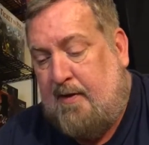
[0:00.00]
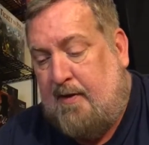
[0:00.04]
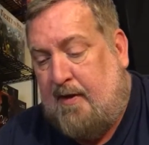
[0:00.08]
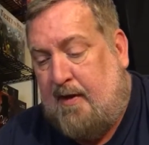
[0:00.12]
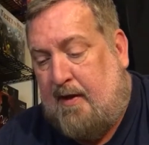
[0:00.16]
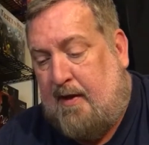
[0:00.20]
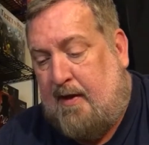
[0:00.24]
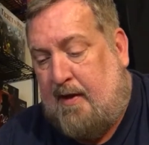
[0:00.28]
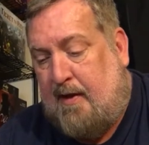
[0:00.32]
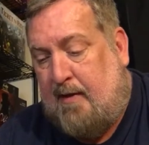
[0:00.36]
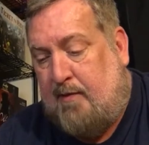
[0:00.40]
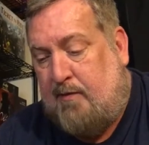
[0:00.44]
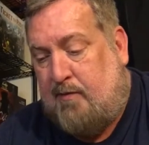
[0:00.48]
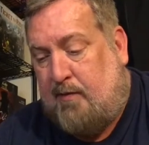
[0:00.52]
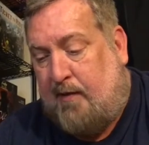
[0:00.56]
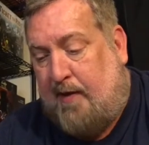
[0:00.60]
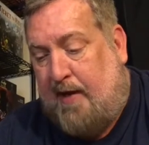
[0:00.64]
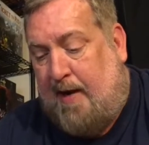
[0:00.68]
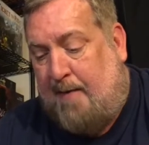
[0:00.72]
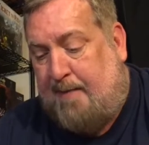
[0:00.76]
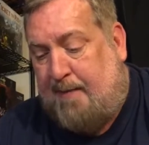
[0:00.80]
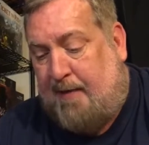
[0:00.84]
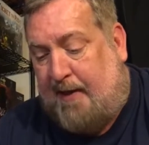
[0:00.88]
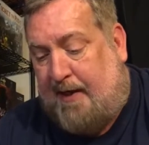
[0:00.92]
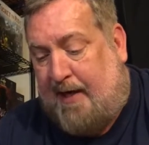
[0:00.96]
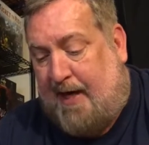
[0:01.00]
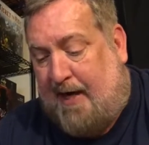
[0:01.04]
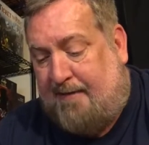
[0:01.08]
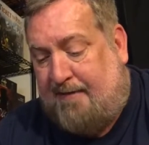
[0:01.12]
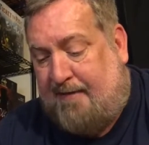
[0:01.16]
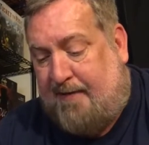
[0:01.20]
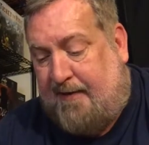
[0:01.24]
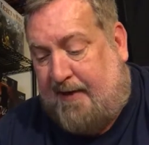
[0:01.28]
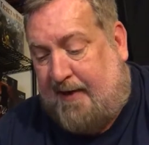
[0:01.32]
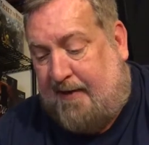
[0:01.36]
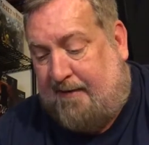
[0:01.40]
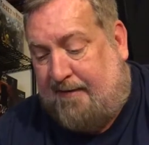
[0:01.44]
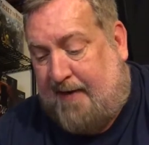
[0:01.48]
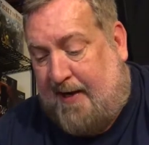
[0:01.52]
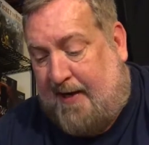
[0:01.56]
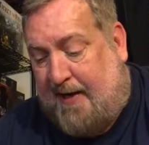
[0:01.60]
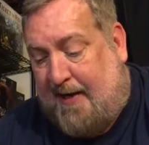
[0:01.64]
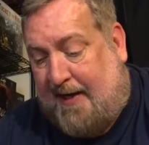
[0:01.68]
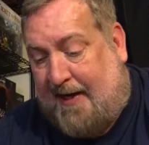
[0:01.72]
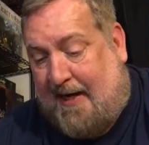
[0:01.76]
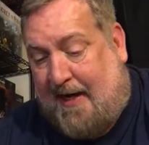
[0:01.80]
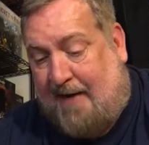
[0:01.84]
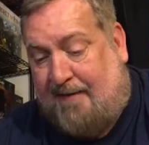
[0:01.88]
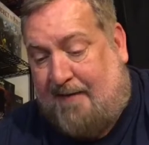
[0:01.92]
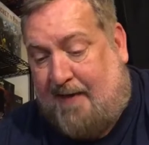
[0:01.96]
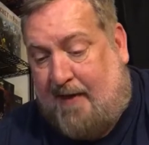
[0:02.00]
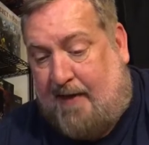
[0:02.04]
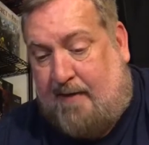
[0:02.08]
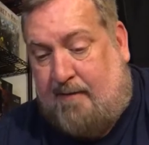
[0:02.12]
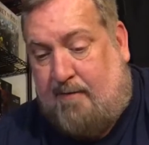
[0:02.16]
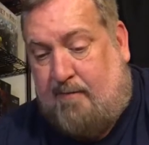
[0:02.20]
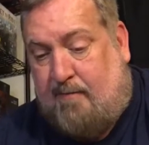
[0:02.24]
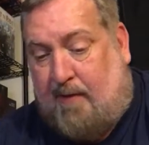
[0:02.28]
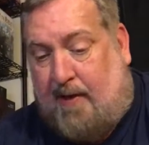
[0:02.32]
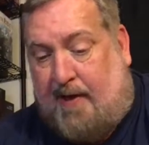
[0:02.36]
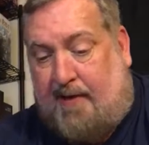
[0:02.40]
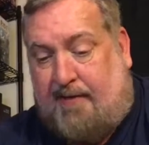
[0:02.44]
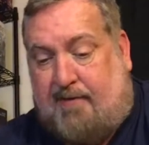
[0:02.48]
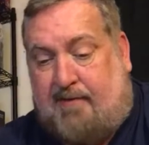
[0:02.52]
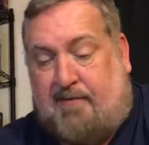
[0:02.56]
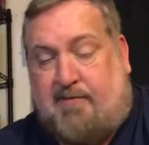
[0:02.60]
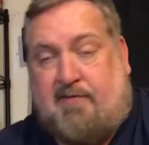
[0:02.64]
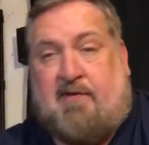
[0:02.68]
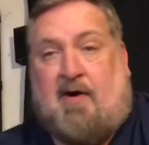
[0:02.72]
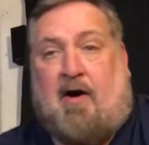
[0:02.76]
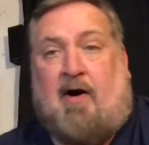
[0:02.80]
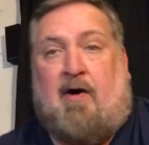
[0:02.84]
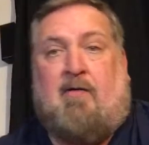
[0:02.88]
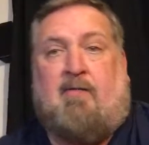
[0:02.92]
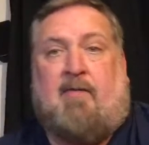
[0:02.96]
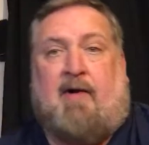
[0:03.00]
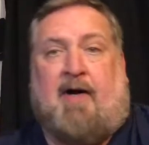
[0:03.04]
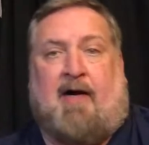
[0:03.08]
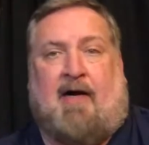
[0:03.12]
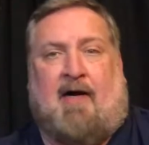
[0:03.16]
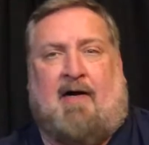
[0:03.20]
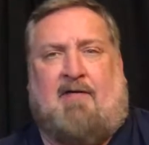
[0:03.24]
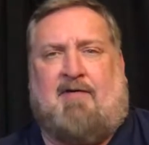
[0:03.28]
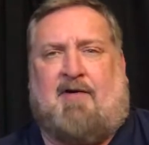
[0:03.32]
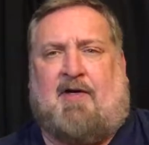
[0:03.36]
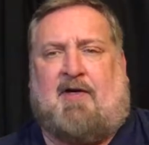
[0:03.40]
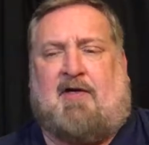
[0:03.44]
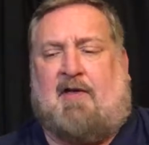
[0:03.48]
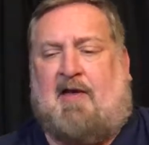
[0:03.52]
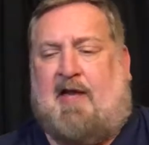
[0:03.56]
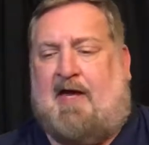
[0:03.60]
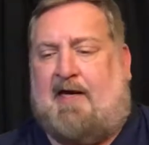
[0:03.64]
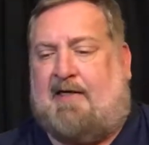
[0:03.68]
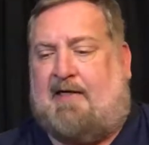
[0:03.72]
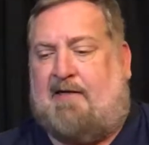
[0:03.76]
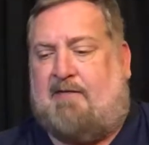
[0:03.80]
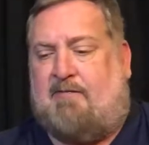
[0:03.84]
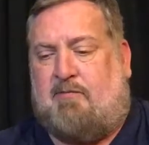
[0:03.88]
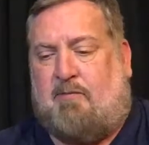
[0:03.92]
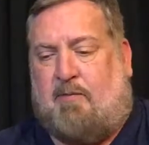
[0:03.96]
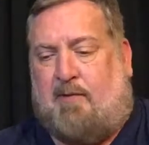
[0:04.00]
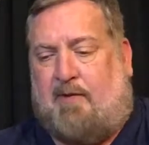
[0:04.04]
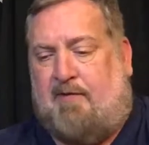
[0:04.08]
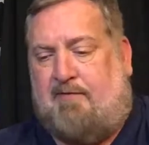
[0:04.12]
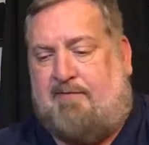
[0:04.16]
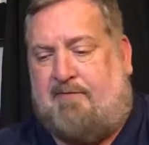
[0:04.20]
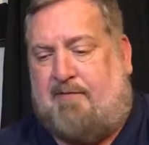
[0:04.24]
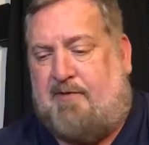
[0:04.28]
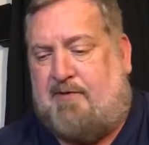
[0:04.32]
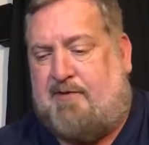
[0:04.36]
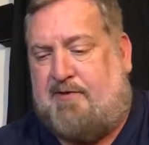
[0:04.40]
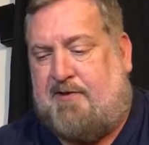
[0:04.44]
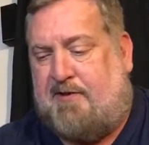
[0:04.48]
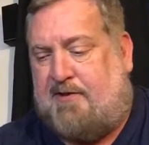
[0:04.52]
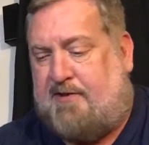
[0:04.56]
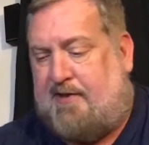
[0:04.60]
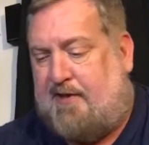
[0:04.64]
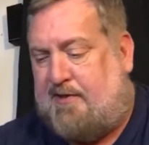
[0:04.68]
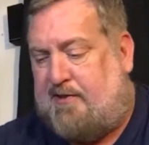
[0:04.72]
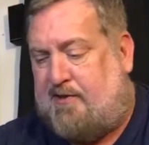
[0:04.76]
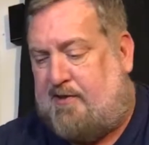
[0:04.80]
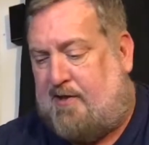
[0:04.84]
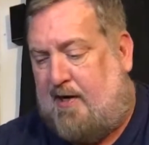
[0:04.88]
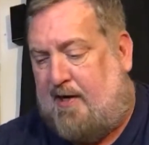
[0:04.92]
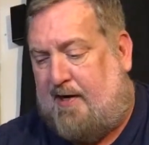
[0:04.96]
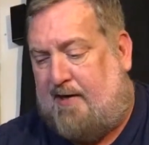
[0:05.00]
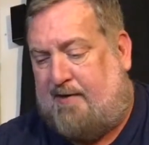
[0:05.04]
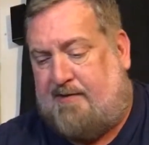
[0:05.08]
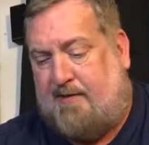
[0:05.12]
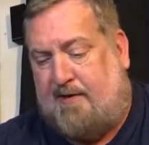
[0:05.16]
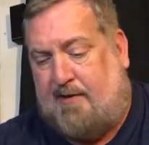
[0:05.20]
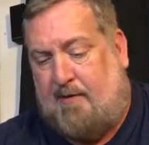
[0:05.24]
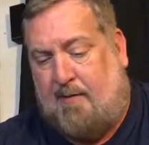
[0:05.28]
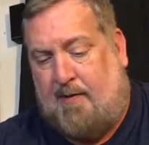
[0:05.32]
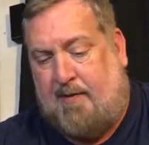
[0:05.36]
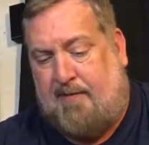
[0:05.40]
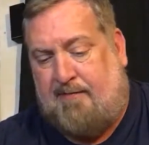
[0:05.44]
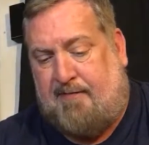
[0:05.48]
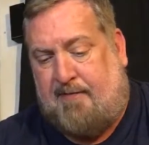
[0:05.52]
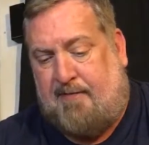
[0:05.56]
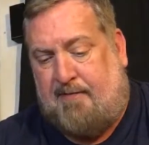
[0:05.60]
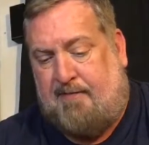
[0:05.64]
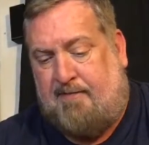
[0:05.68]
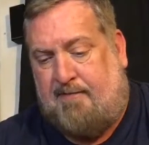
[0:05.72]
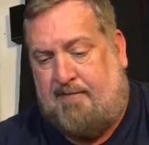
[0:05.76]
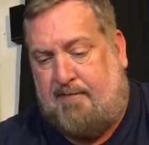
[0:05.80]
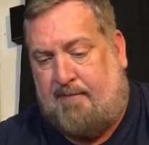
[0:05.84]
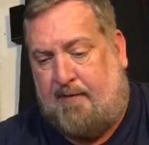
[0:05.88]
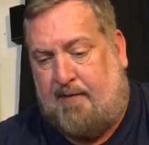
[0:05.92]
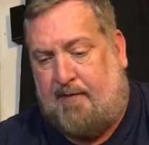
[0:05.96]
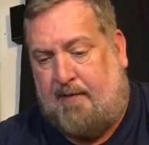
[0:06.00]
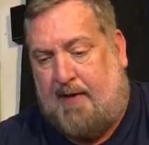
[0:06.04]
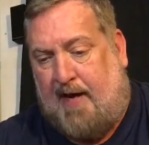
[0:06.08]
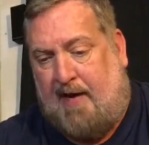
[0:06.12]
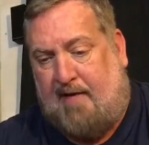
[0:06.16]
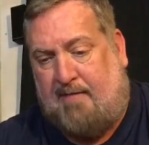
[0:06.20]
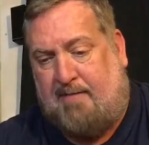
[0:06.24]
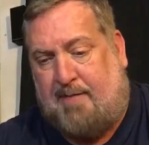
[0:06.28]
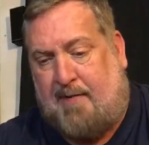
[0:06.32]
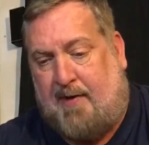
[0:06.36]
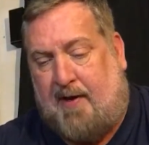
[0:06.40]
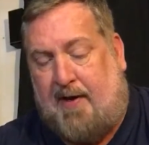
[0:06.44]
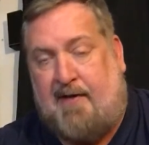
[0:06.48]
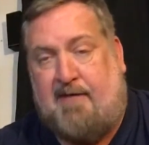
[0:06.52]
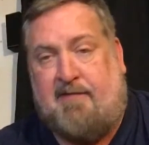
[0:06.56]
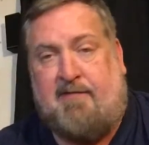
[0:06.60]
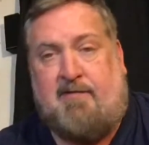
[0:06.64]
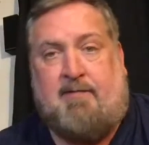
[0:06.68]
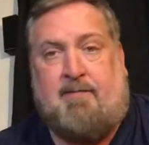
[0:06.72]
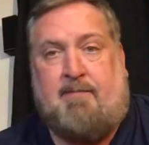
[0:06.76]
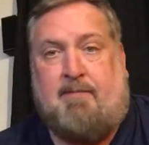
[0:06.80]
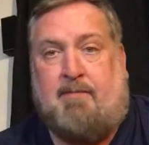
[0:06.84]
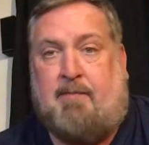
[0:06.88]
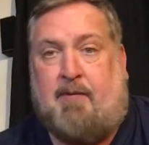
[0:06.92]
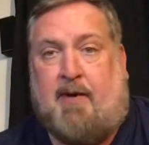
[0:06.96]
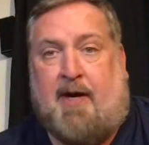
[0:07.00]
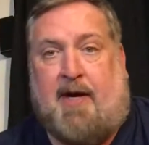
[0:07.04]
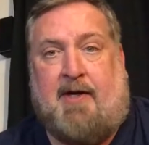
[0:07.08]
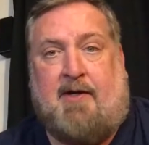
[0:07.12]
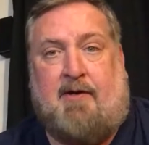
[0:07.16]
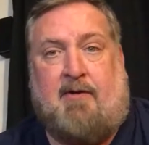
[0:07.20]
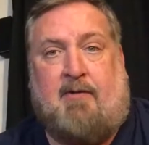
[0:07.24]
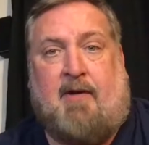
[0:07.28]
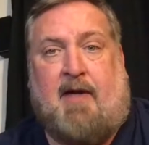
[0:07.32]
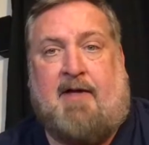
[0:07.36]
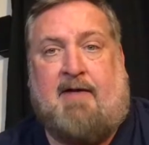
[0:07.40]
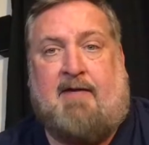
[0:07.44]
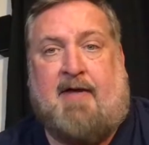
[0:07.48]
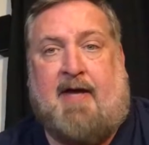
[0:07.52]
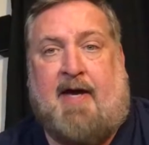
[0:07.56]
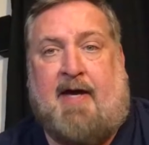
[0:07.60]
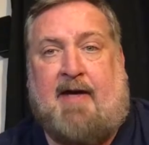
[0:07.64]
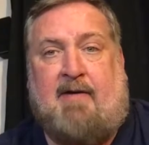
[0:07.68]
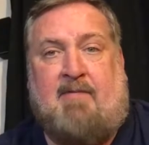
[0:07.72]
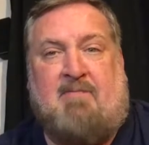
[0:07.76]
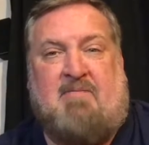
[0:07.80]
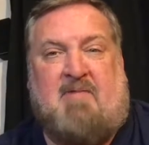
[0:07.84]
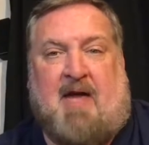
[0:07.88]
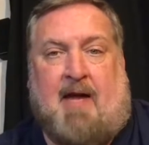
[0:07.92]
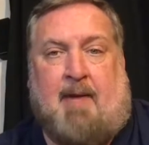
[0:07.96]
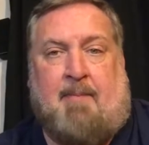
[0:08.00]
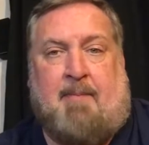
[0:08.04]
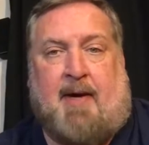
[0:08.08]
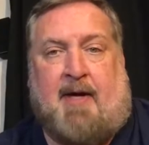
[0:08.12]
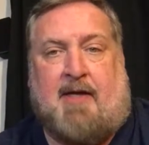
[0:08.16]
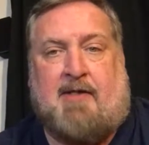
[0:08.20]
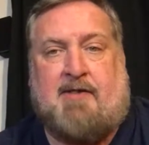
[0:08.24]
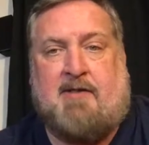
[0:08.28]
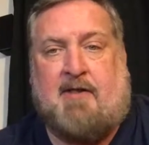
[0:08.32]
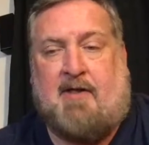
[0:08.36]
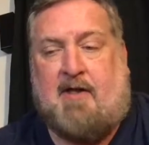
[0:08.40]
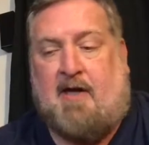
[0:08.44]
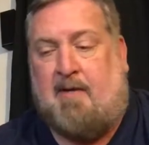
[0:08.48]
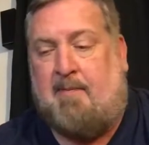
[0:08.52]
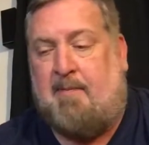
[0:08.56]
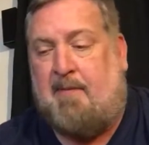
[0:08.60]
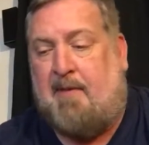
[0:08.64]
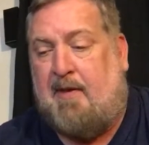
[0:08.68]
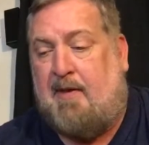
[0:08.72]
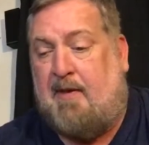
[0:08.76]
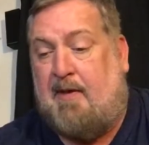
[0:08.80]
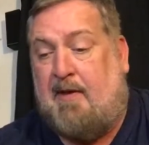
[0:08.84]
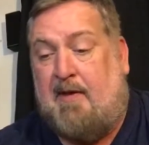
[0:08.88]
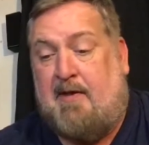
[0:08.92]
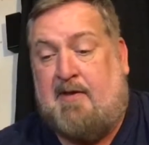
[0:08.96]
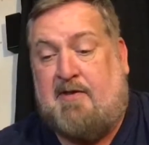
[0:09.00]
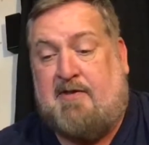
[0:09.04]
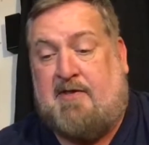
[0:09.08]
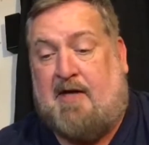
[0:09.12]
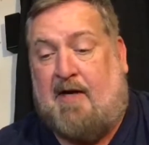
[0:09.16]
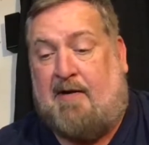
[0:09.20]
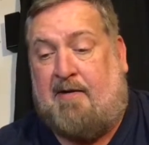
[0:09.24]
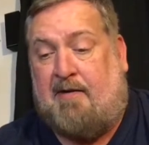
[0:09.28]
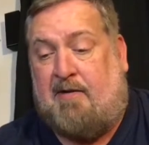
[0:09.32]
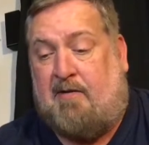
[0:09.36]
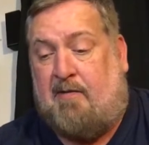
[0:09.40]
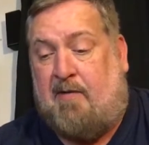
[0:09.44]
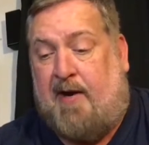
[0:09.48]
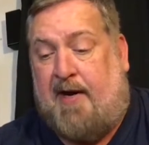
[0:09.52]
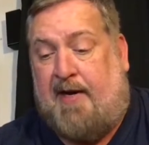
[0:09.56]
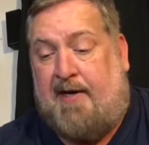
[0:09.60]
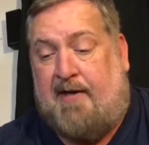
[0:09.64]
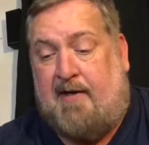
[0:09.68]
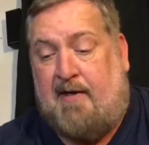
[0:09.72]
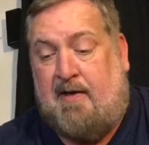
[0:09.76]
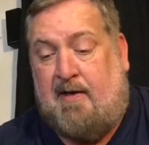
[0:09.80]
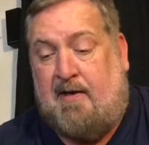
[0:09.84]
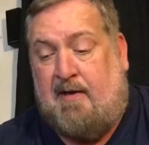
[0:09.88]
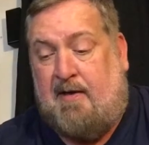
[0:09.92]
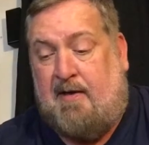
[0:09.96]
I was real happy to get that. And I got that right at the start, right at 11 o'clock. It was one of the first things I saw. And I said, you know what, for half price, brand new like that, can't pass it up. Sounded great.